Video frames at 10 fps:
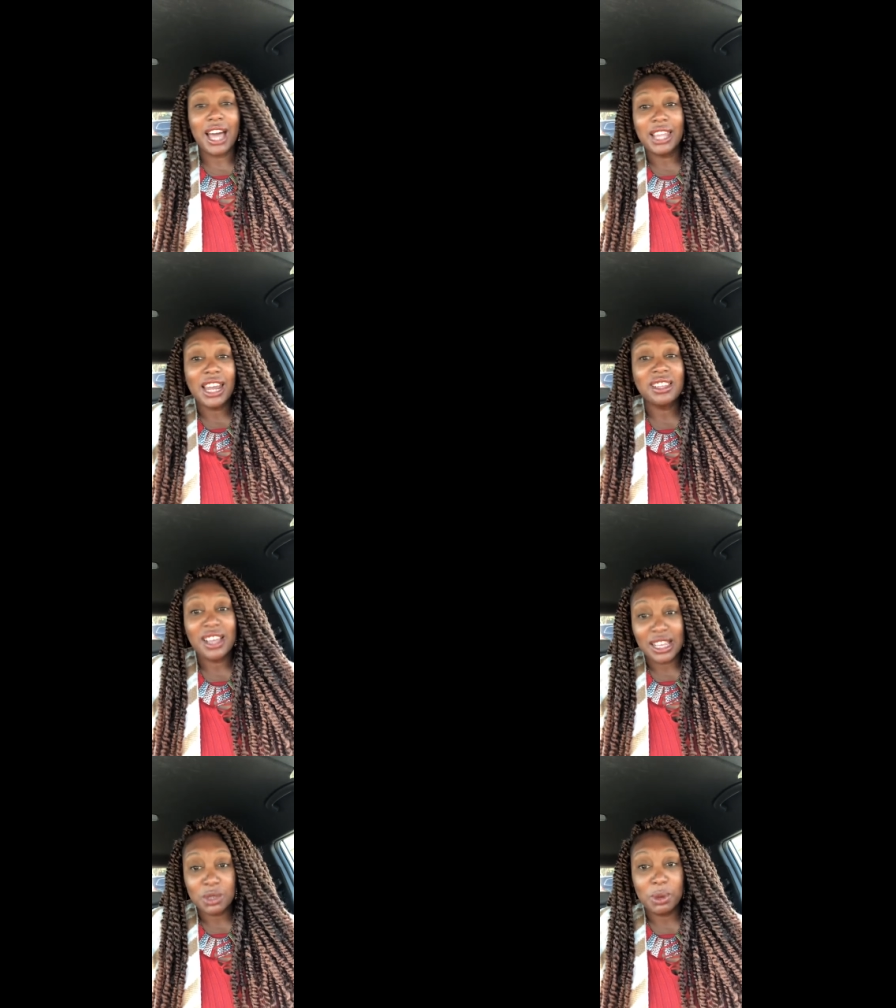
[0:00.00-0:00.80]
A lot of
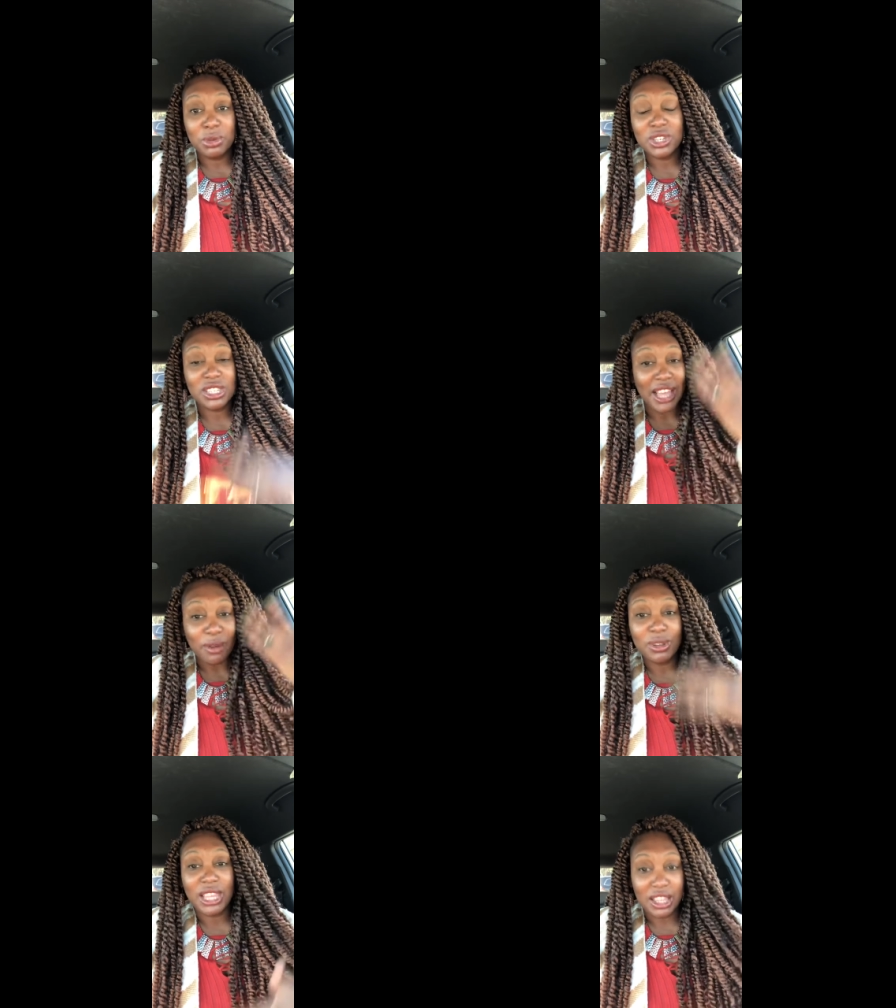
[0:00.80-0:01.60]
times people just
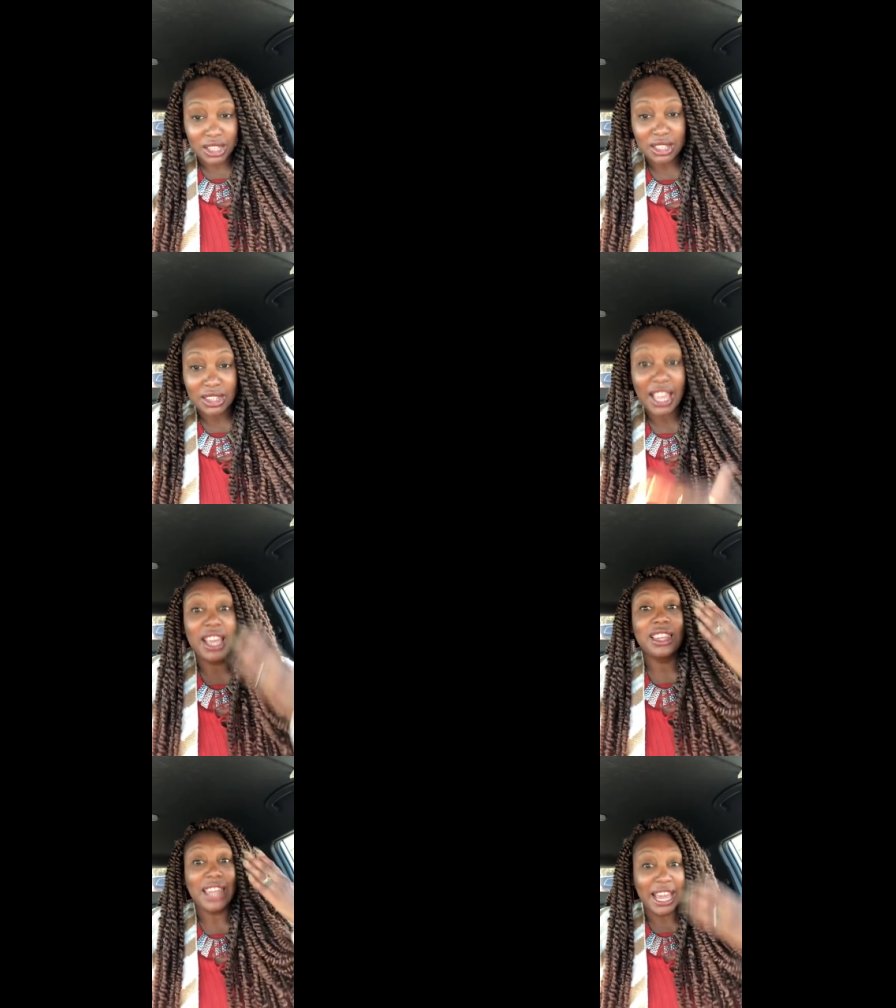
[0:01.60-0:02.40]
like what they
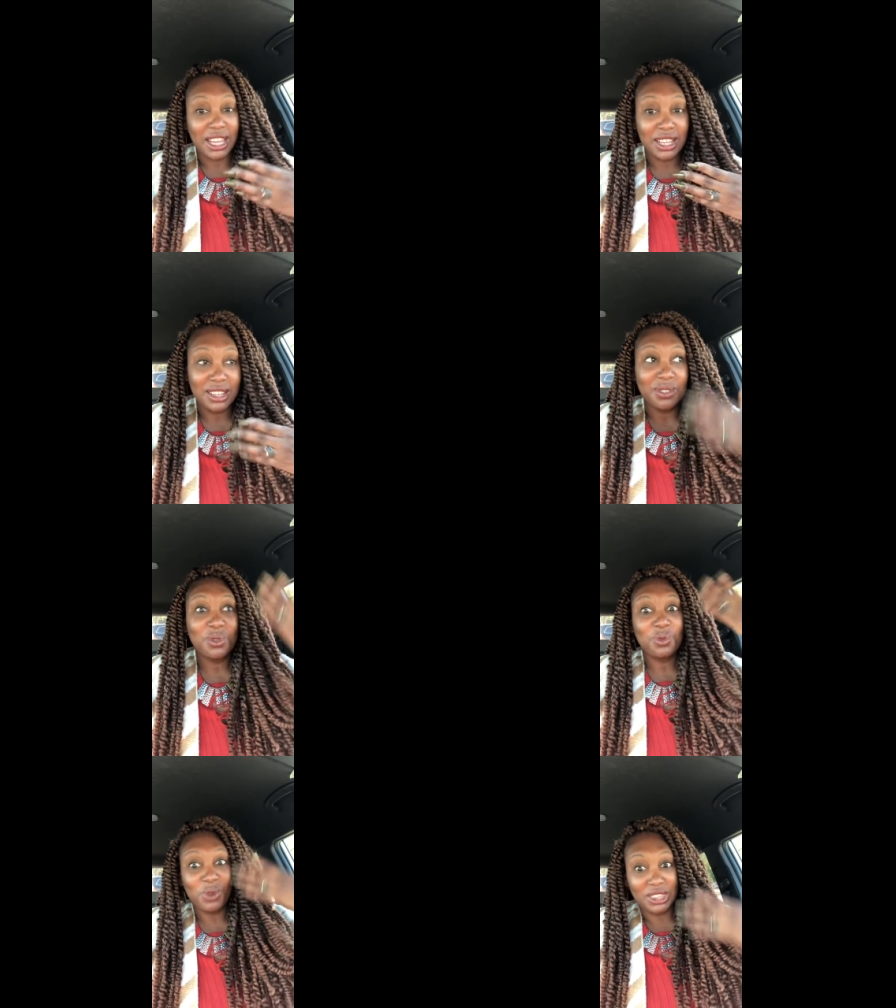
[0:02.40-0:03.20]
like
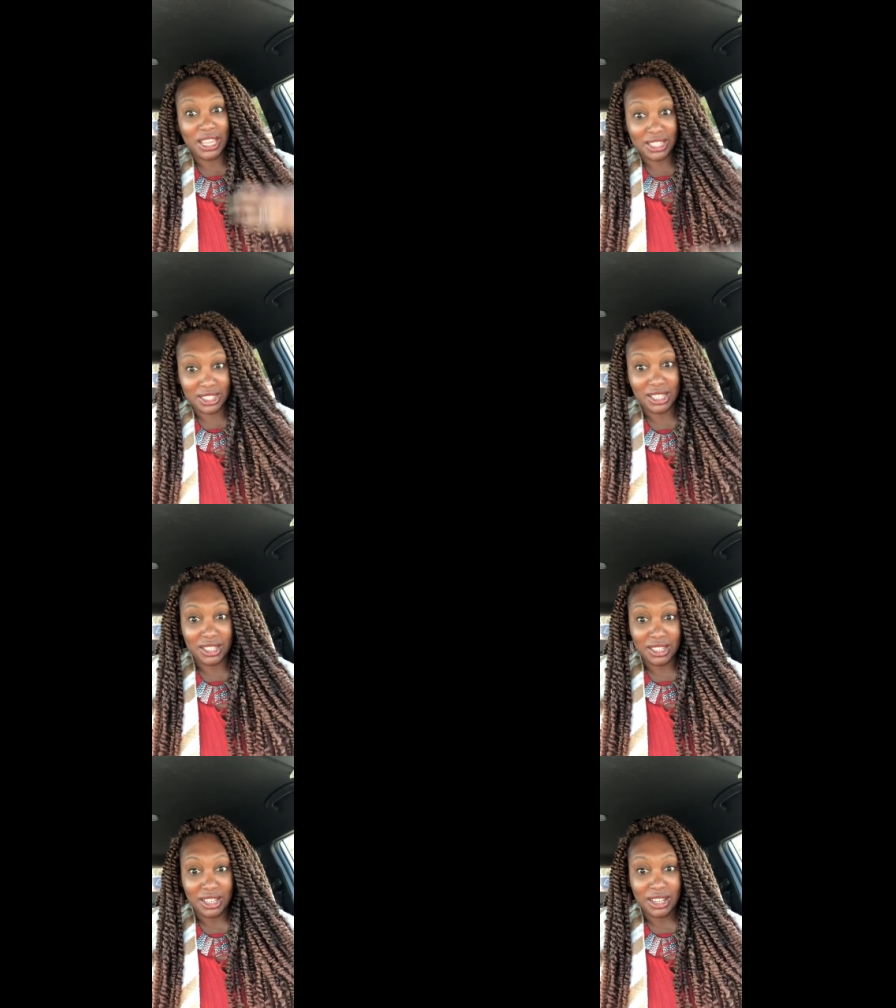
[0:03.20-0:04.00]
what they see.